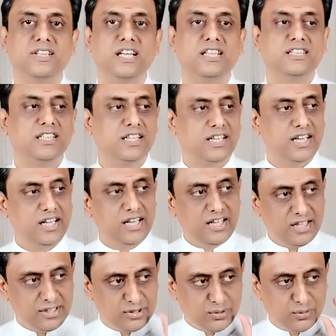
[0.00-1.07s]
Certain
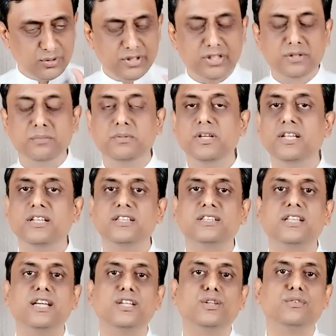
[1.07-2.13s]
areas you will just be in the
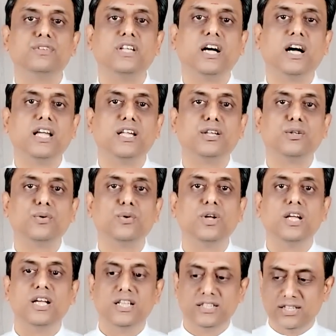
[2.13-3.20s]
stage of dhyayato.
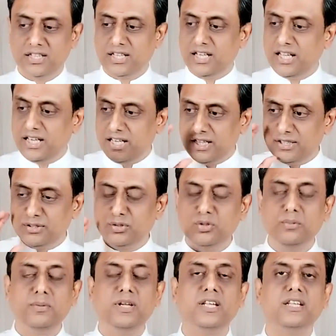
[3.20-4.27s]
Certain areas you
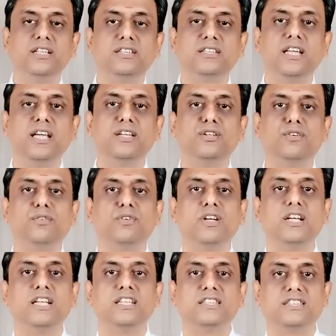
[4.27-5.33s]
will be in the stage of
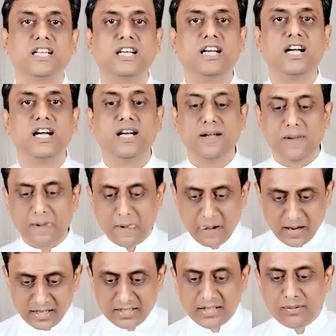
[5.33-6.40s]
sangaha.
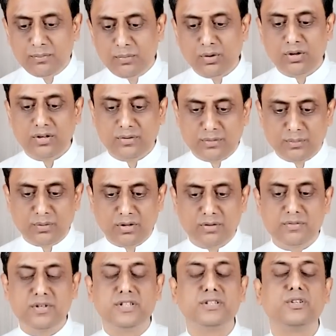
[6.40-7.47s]
And then
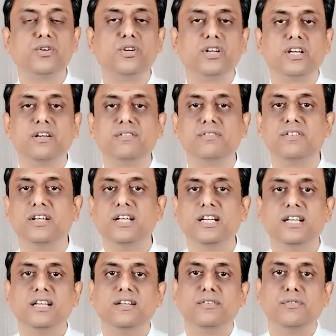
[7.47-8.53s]
whatever is going to give,
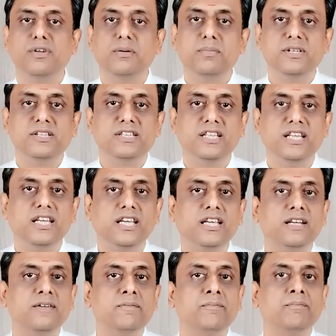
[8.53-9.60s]
we'll be seeing
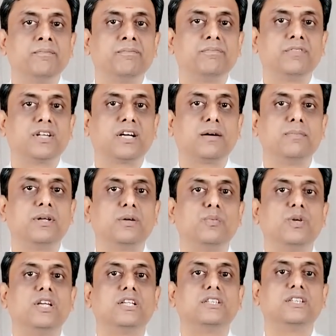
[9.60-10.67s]
the coming
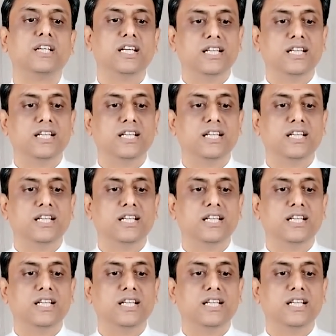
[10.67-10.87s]
weeks.